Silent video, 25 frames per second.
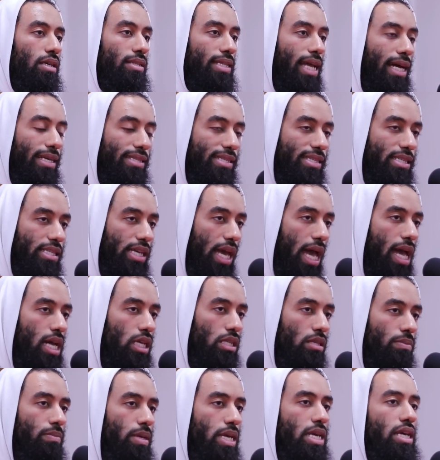That
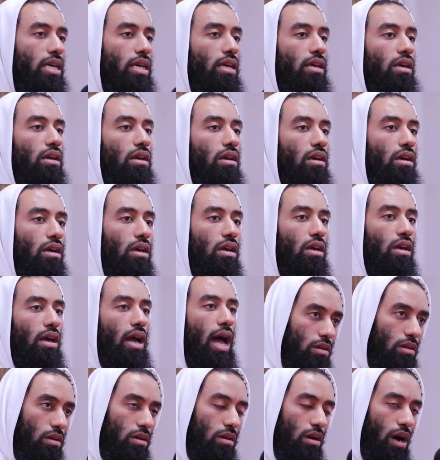scares me
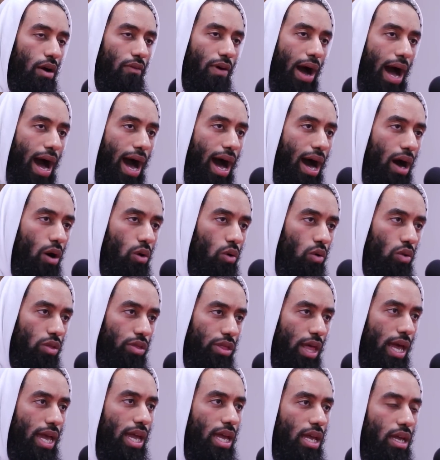of how
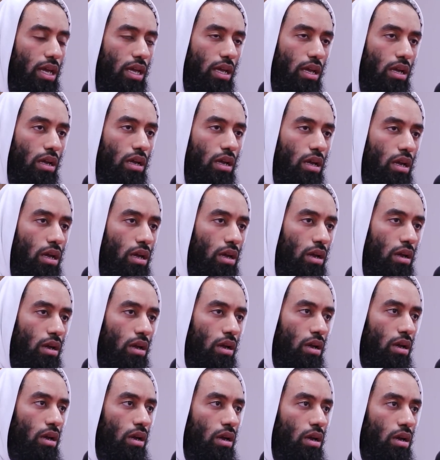they
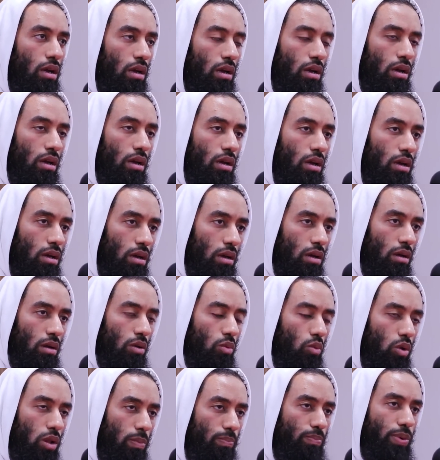
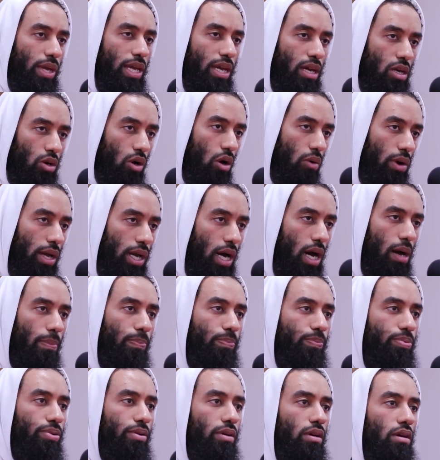will be growing
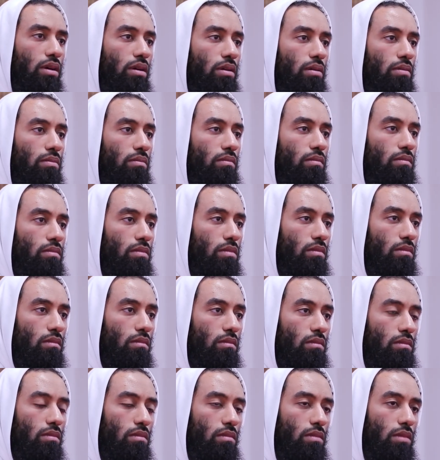up.
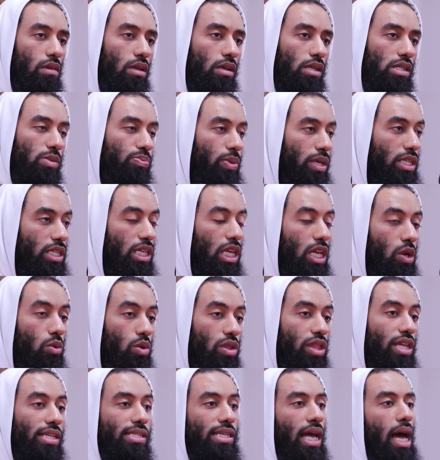Especially
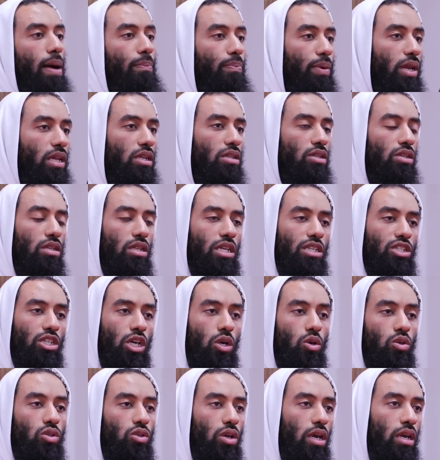with this happening to the
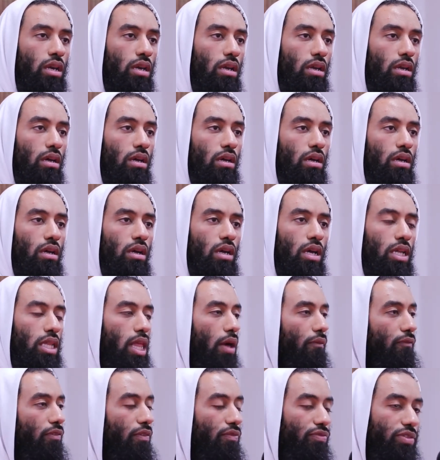children.
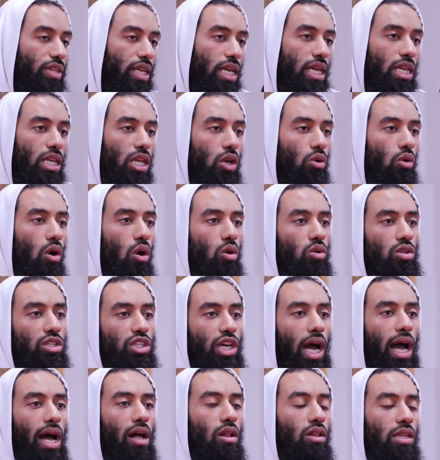That 15 year old
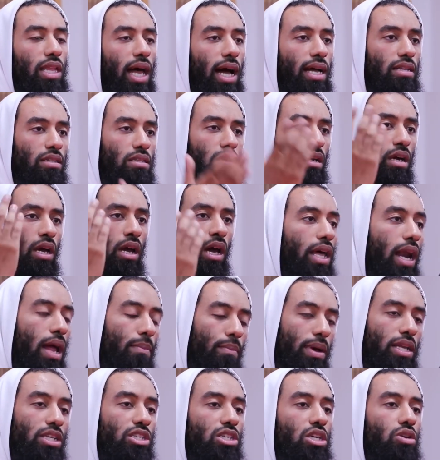child that, that I
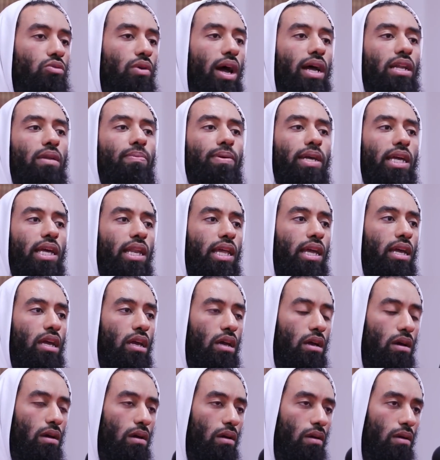mentioned right at the
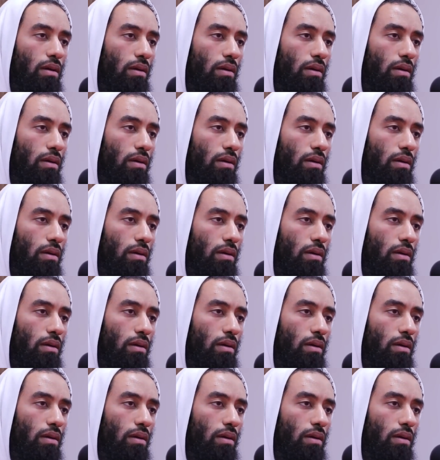beginning.